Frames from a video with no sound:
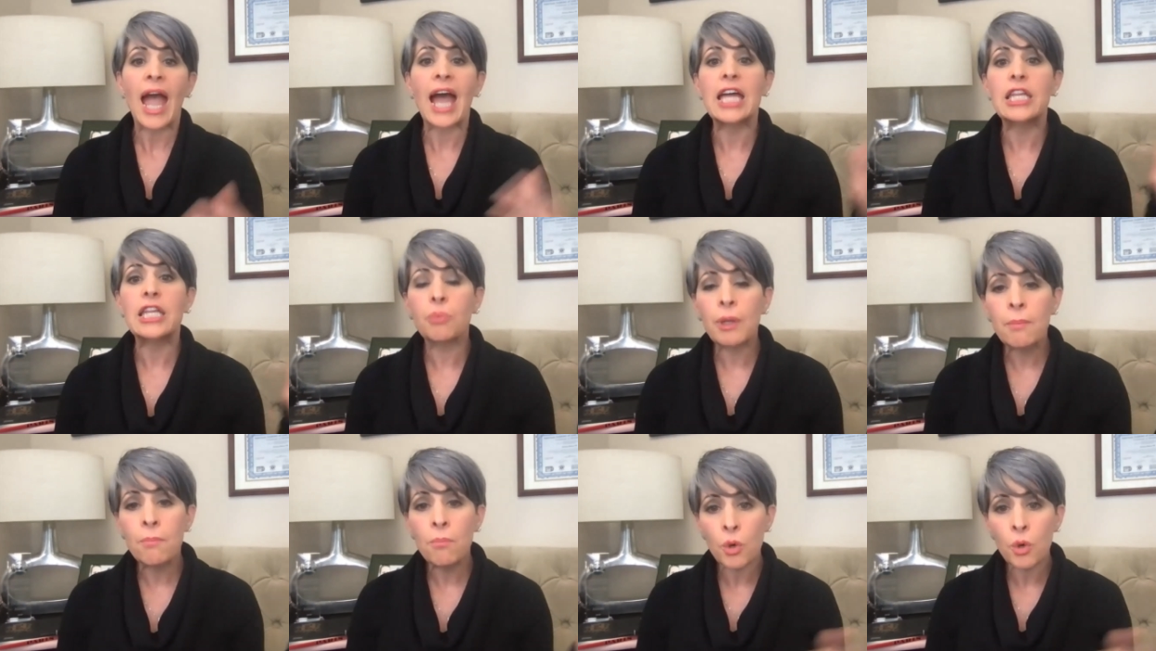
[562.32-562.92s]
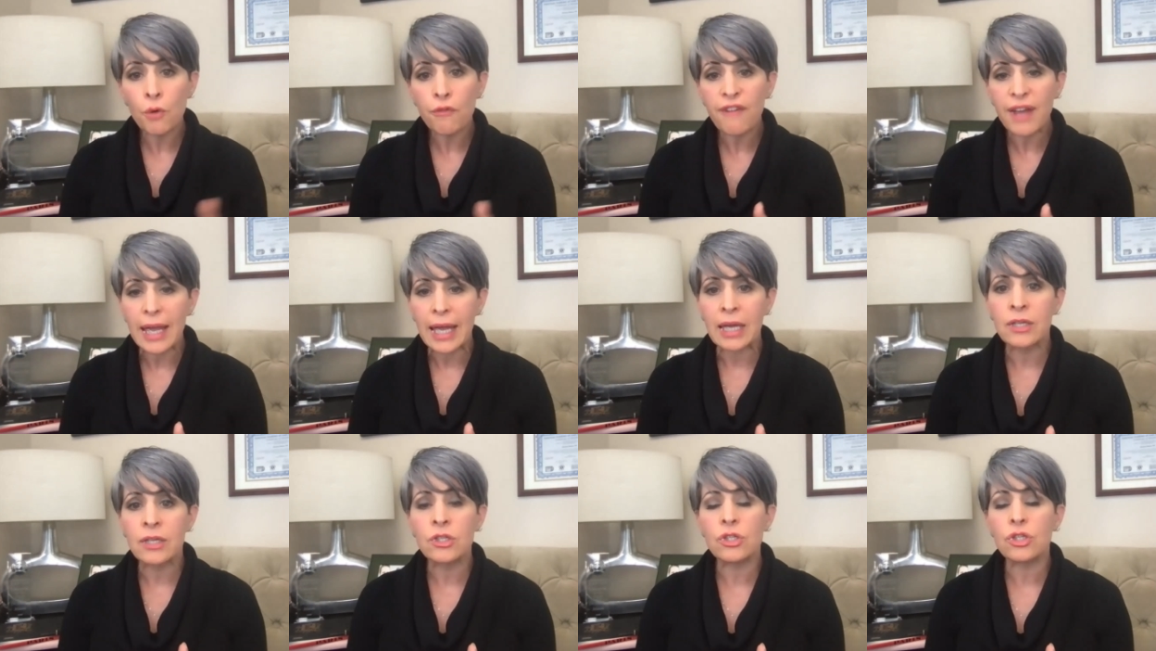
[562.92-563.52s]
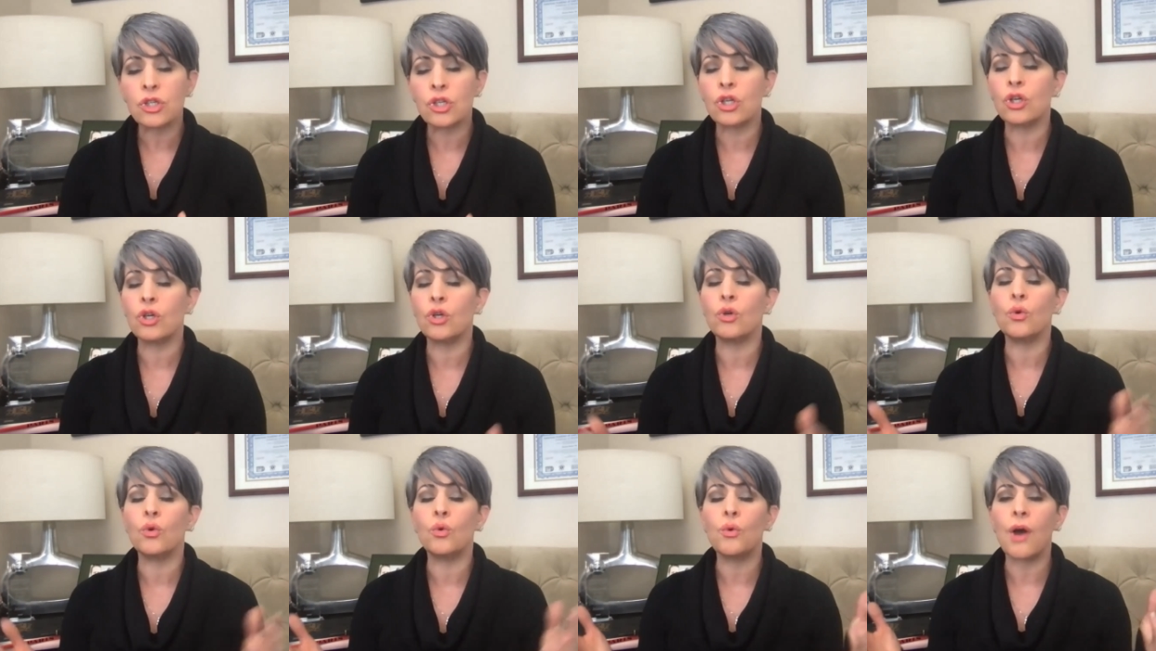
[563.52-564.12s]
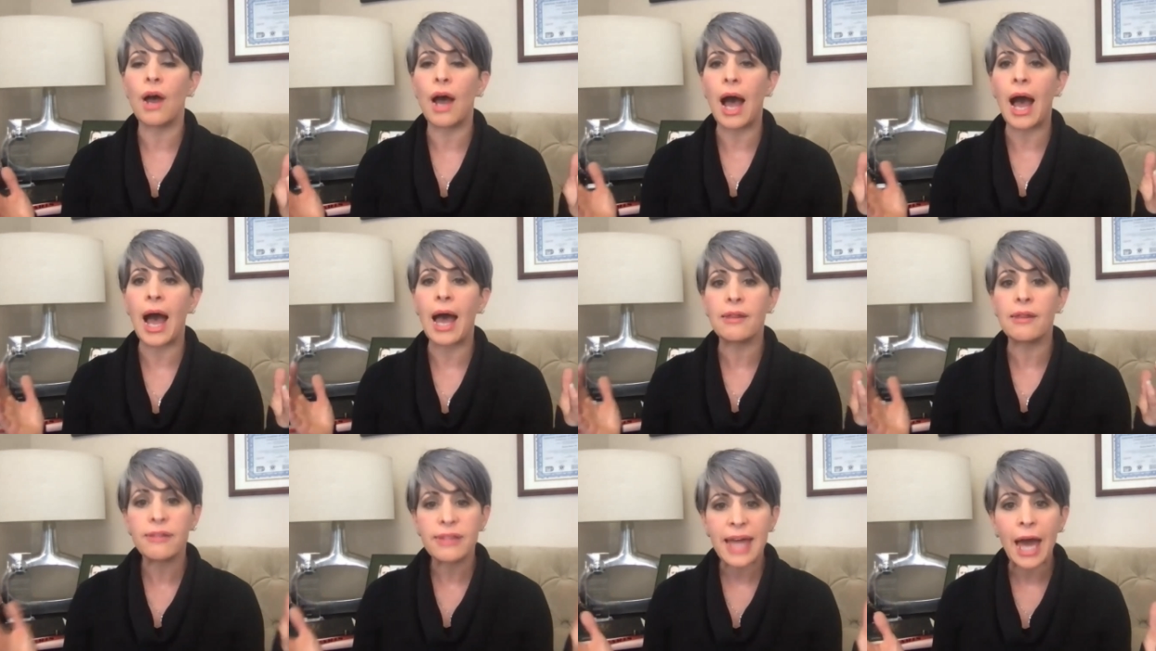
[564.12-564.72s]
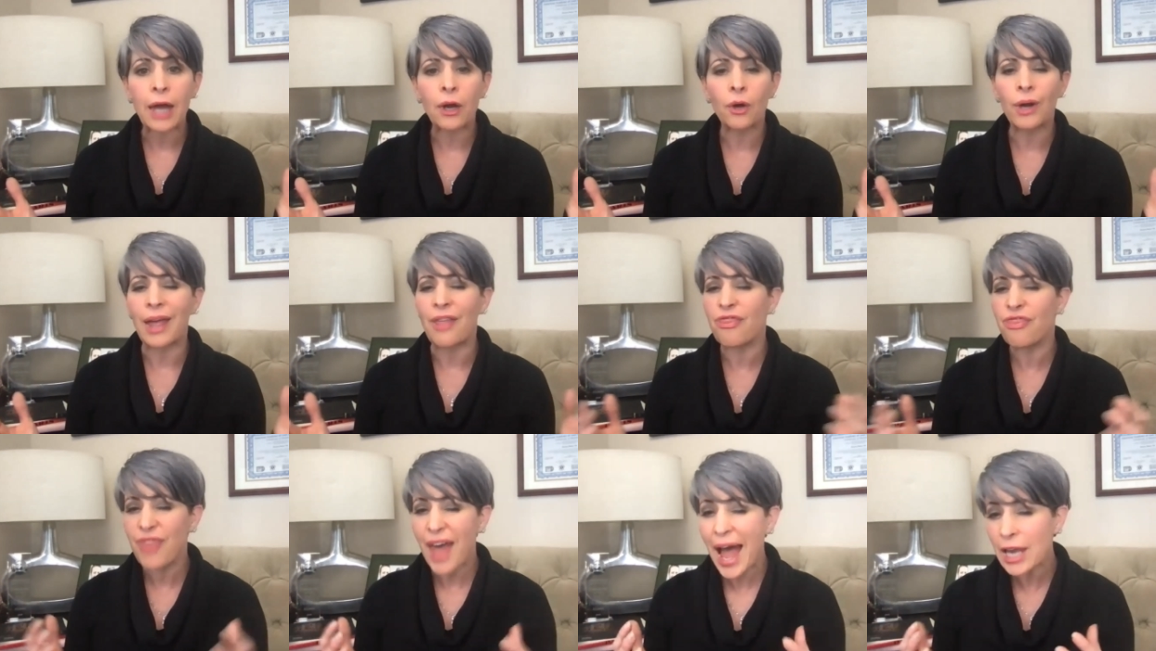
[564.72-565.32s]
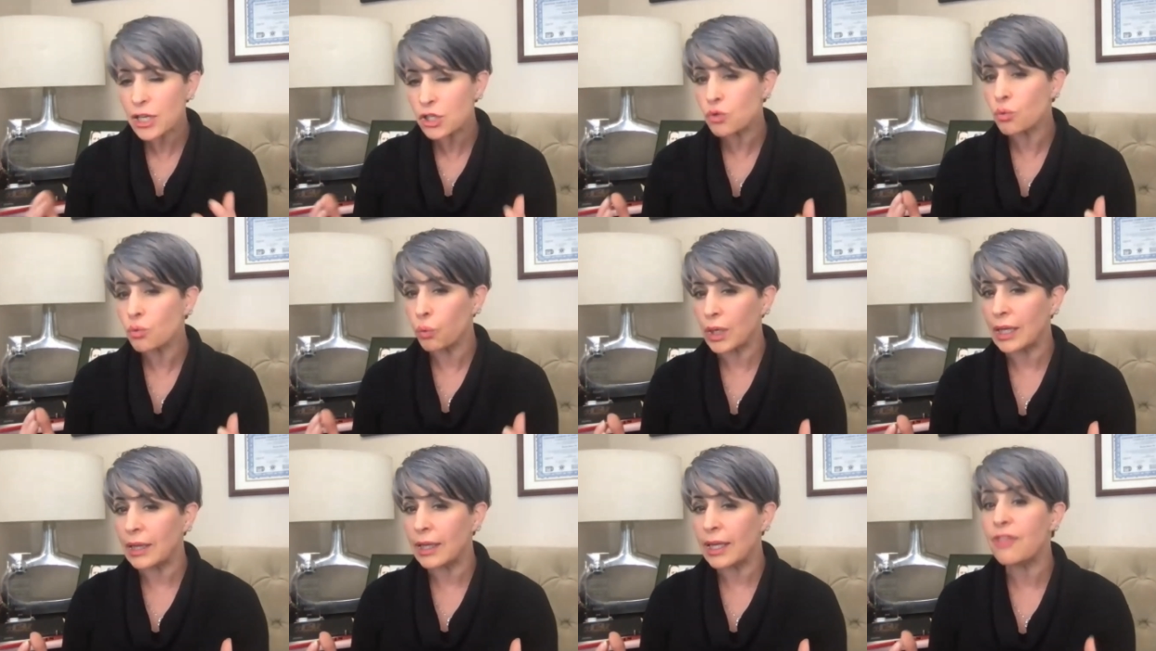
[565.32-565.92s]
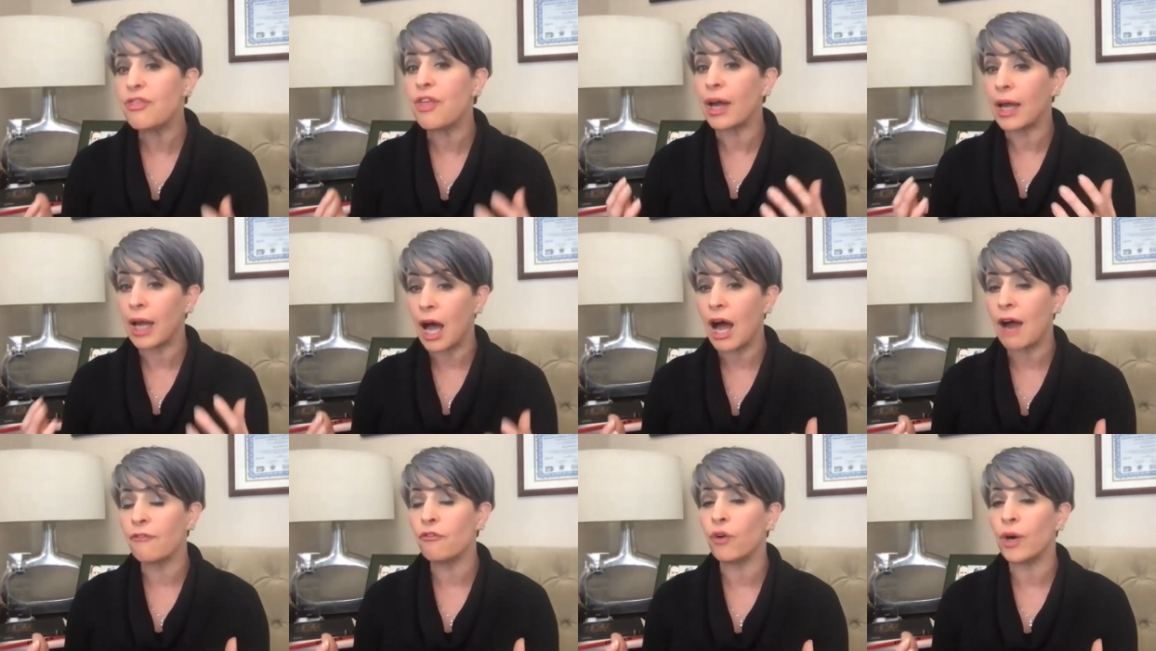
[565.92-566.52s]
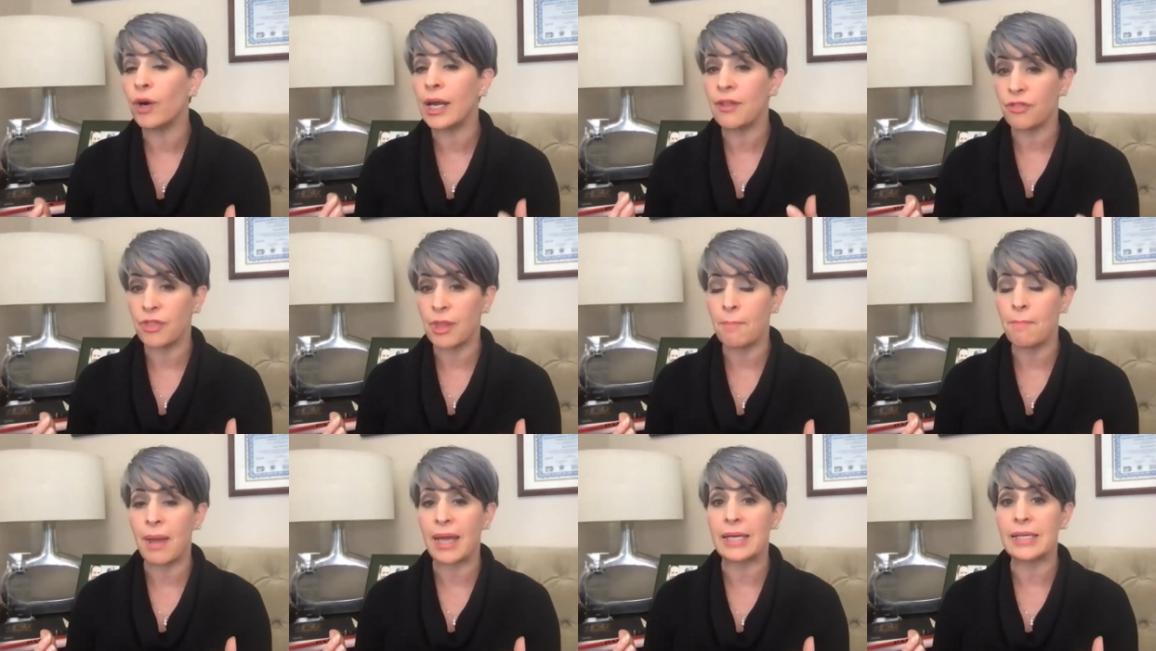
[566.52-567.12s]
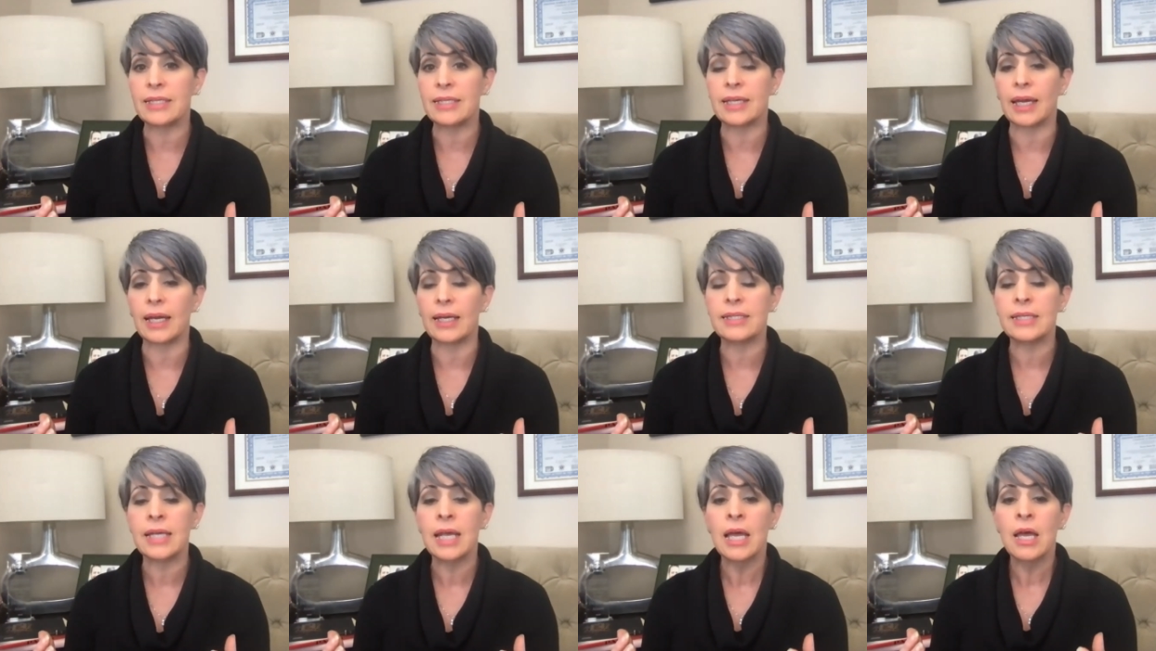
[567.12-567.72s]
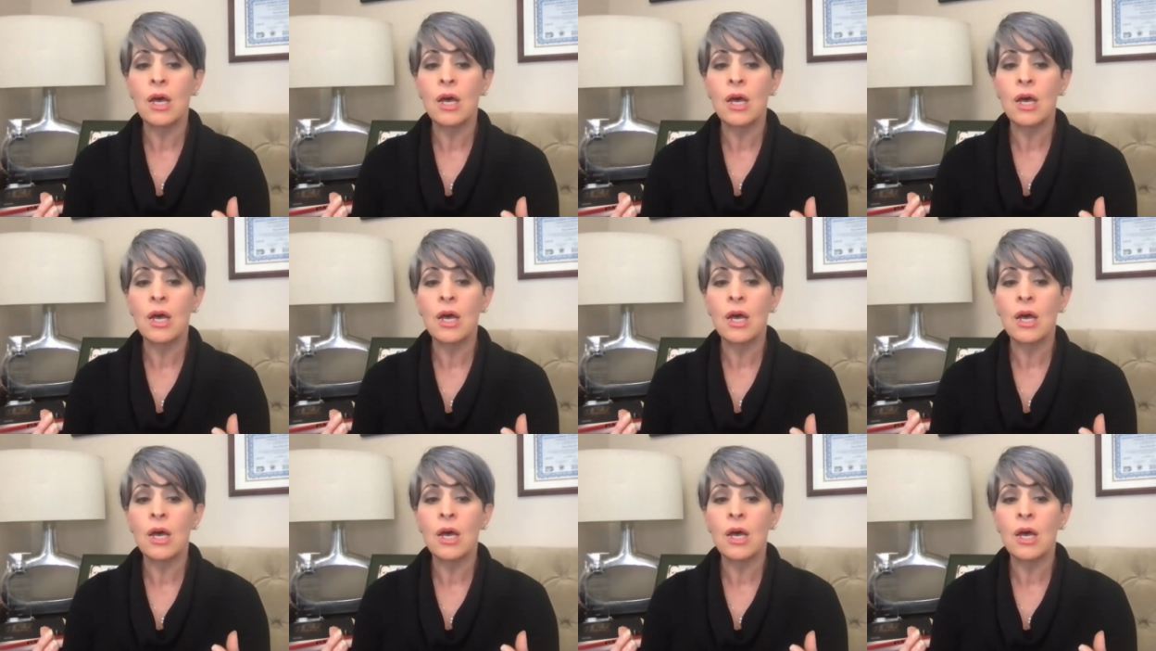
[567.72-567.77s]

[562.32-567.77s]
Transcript: as we move into uh, Saturday, that's really the covering the basics.